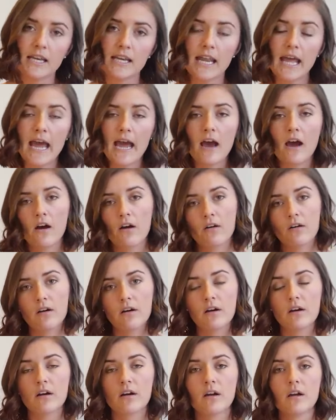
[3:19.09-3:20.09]
Now,
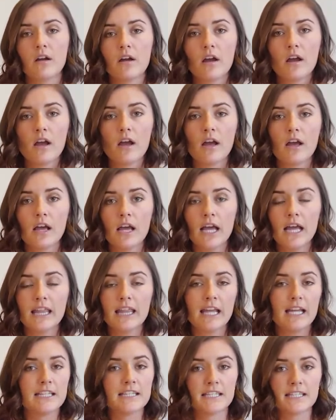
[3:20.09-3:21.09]

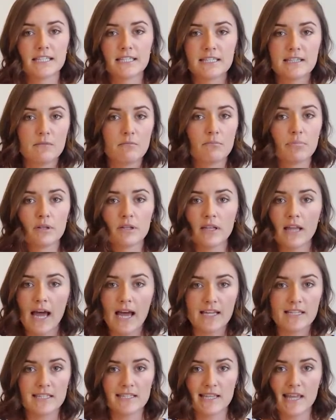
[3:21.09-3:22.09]
it's as simple
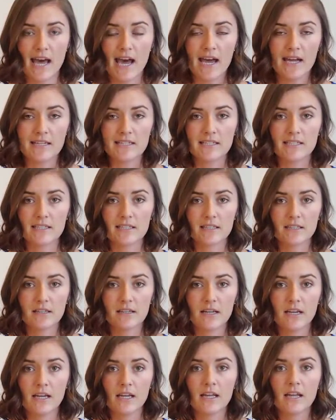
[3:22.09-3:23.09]
as that.
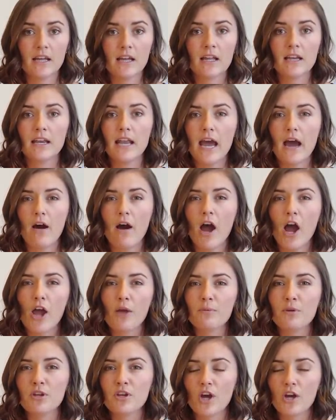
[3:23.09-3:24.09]
Now, I
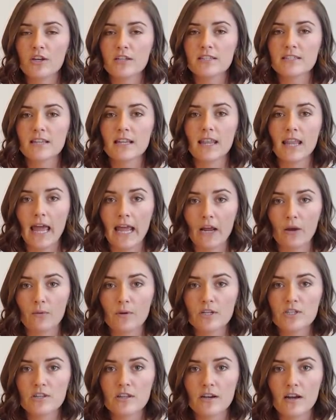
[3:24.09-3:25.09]
hope you noticed the
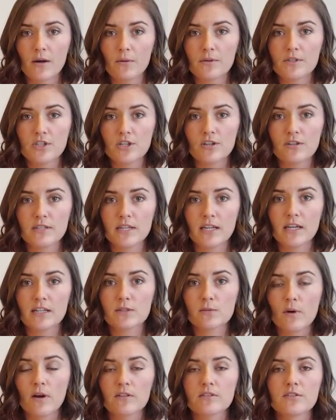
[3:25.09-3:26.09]
language that I was using
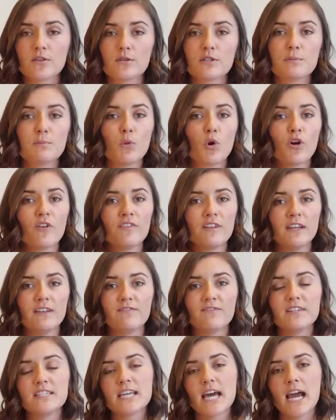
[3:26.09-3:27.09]
as well. So it's more of an
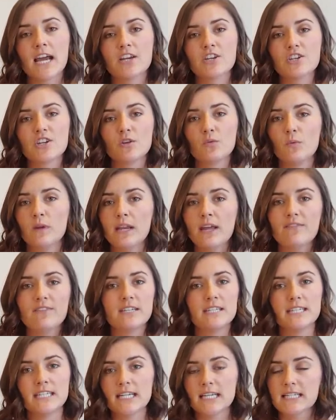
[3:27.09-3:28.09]
invitation. We never
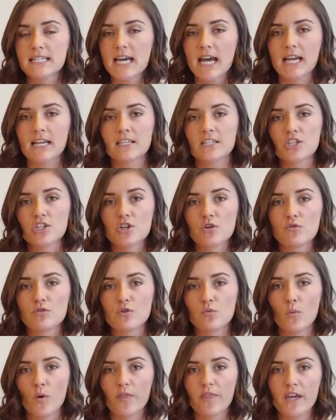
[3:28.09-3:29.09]
dictate to
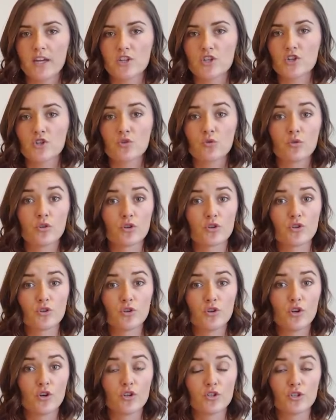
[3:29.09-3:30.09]
children what they should or
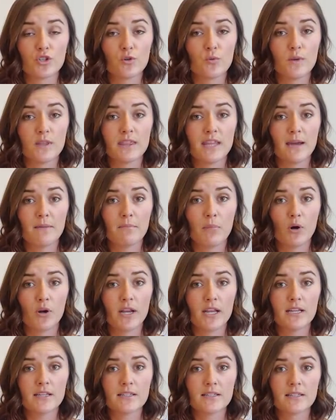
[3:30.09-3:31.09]
should not do with their
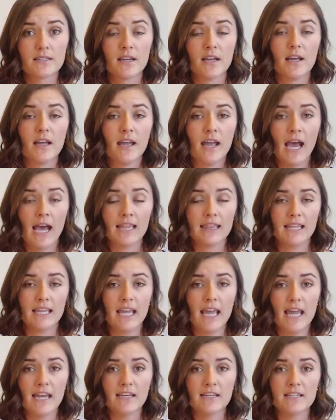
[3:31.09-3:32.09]
bodies. At
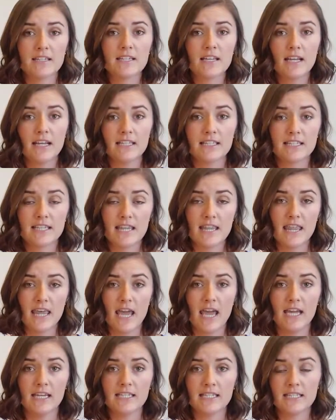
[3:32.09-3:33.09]
the end, it's
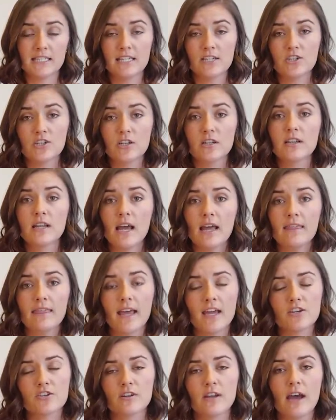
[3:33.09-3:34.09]
their decision and
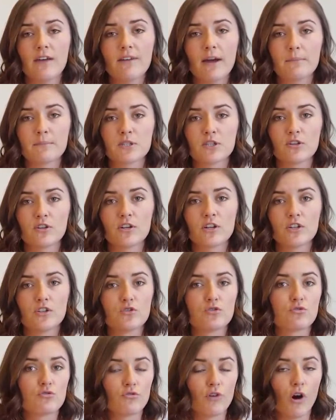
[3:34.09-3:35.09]
they should have absolute
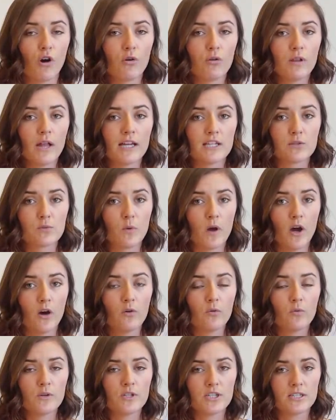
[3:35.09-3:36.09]
control as
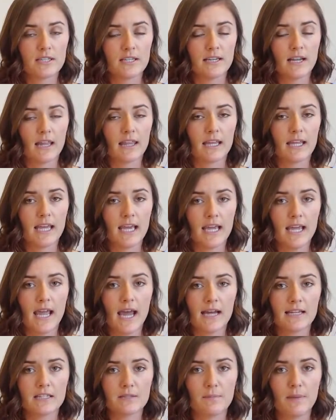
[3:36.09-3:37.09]
well, which is another key
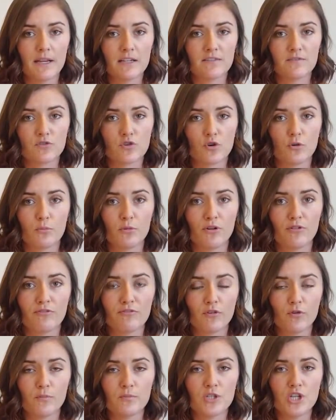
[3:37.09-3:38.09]
aspect of
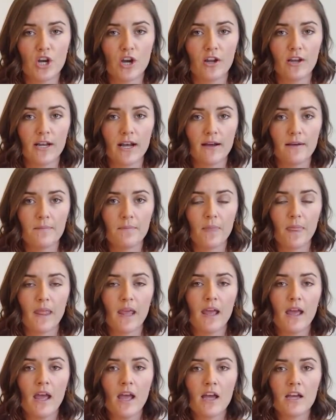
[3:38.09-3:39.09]
trauma-informed yoga.
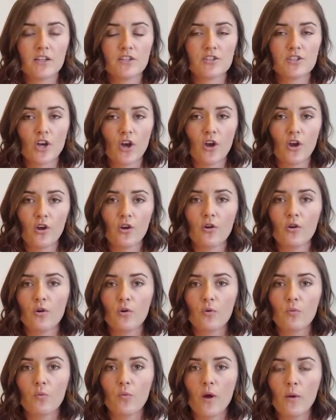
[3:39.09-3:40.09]
So
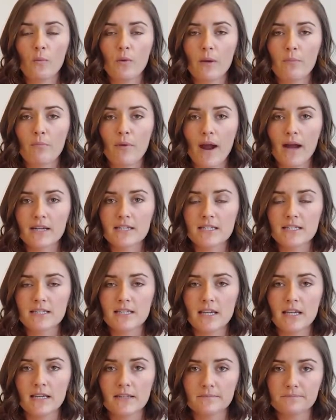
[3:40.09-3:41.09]
when we're
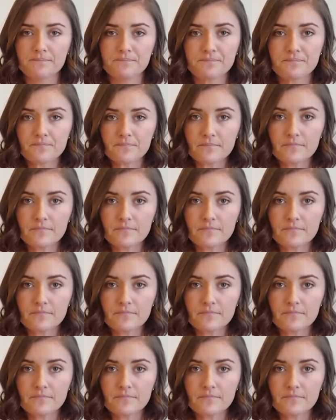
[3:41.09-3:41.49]
practicing